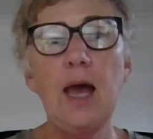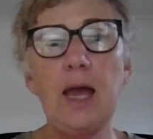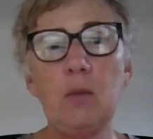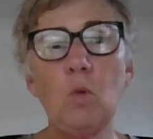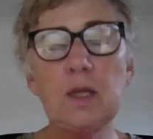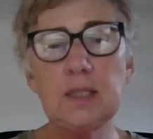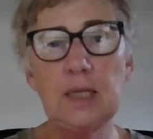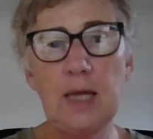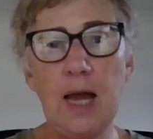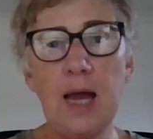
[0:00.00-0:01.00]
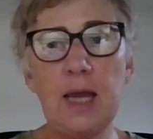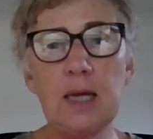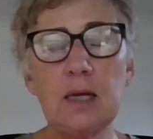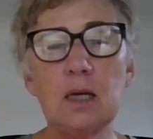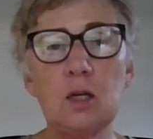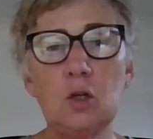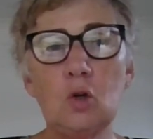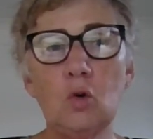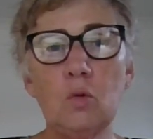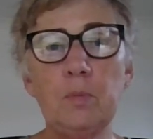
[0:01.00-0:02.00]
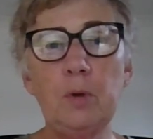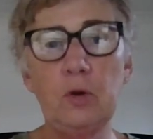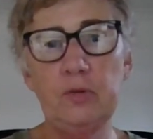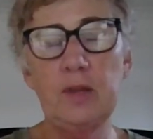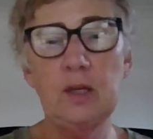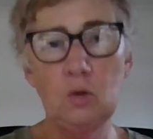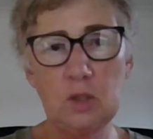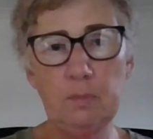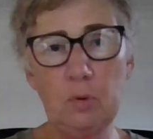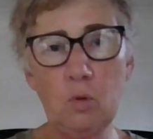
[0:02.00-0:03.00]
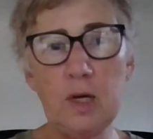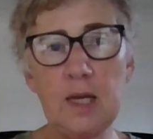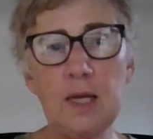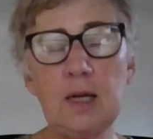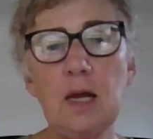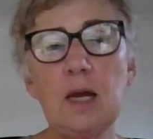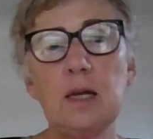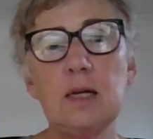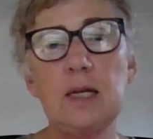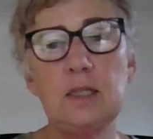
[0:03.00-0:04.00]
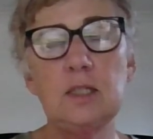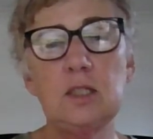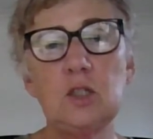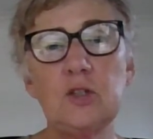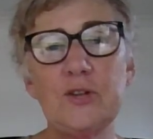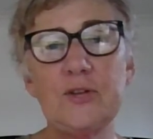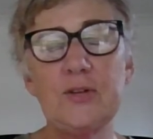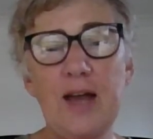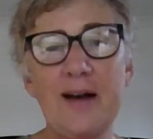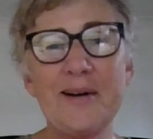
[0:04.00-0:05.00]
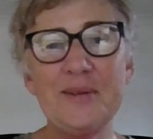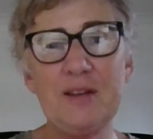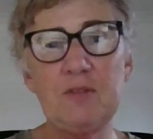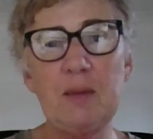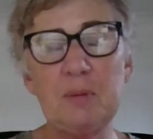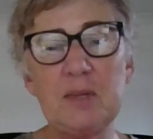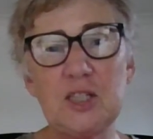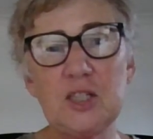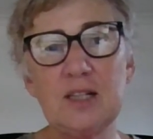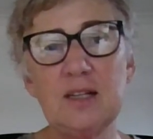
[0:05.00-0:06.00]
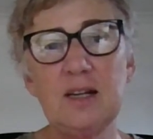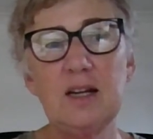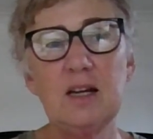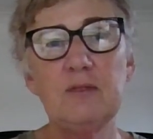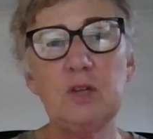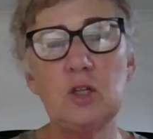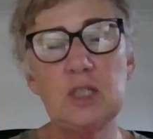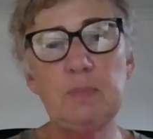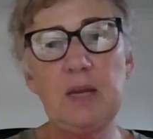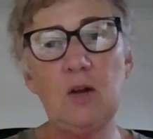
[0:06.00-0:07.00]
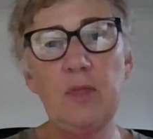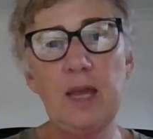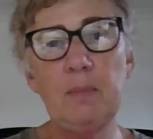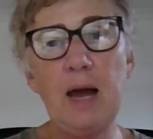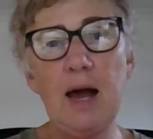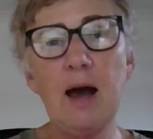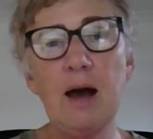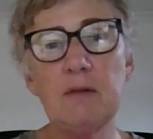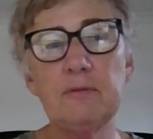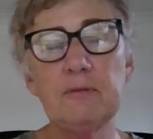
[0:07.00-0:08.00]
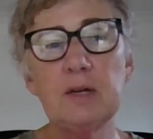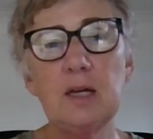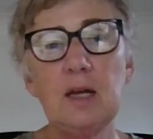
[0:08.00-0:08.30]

And once again, your person that you're supporting needs to give their permission for you to speak on their behalf.